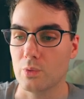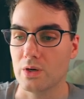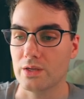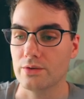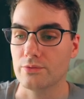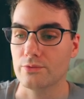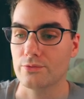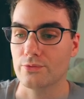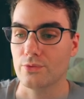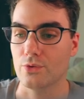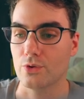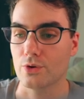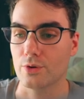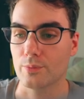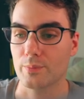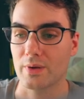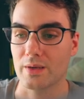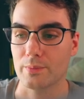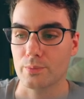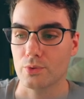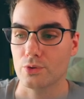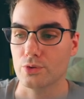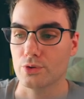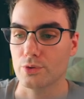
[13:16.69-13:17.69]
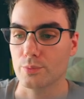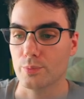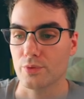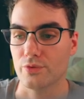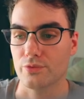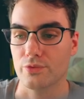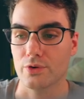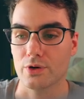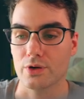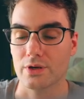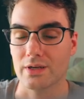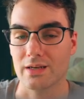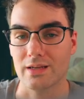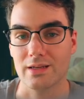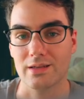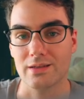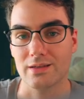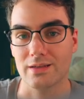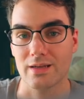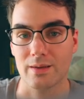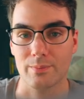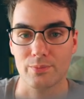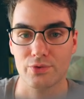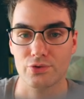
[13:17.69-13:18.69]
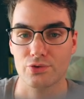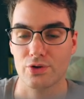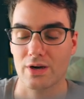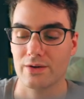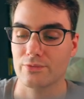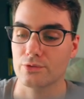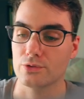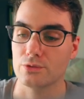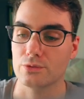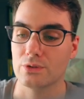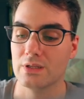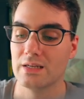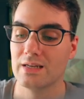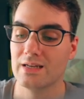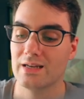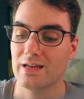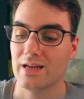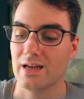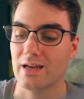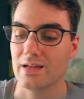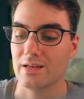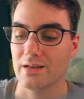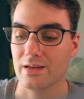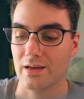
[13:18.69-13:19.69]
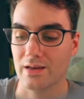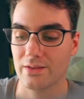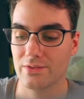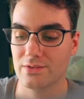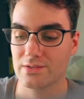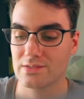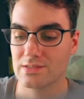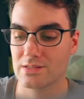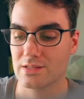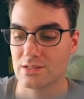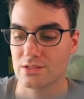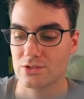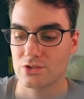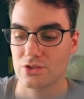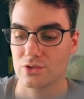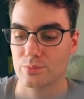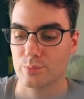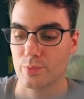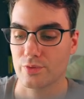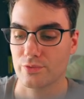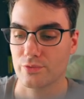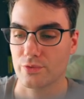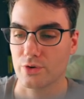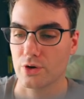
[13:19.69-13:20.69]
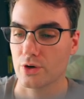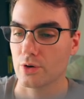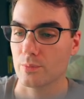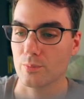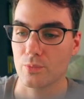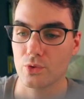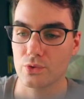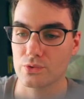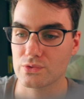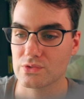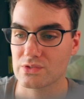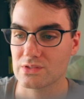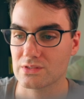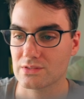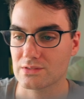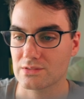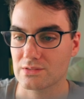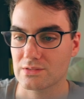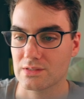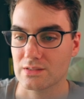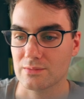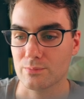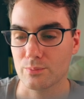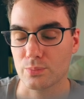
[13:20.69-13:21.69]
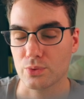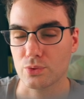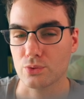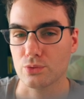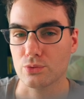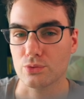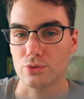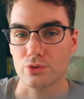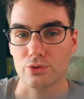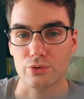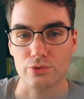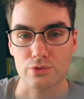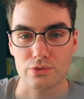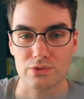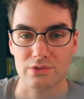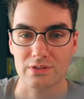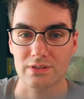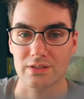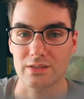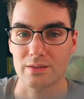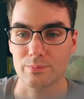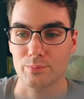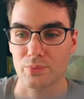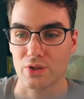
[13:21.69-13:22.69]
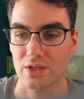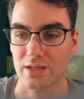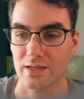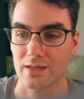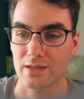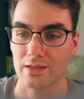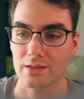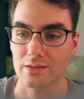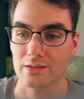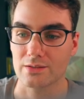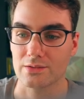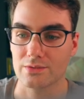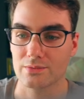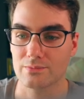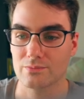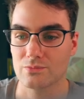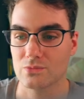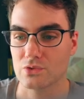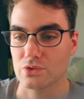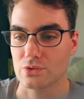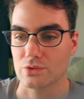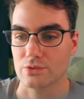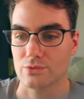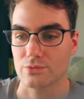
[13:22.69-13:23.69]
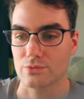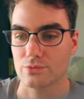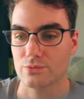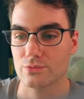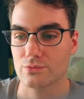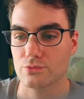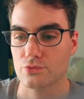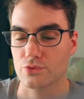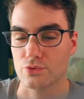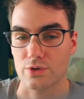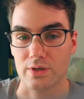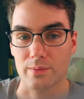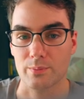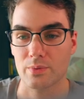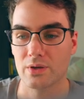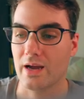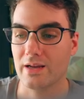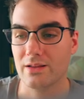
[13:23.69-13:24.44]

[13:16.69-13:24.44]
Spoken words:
one for people who prefer an in-depth travel and others that just prefer a more simple, loosely planned sort of trip.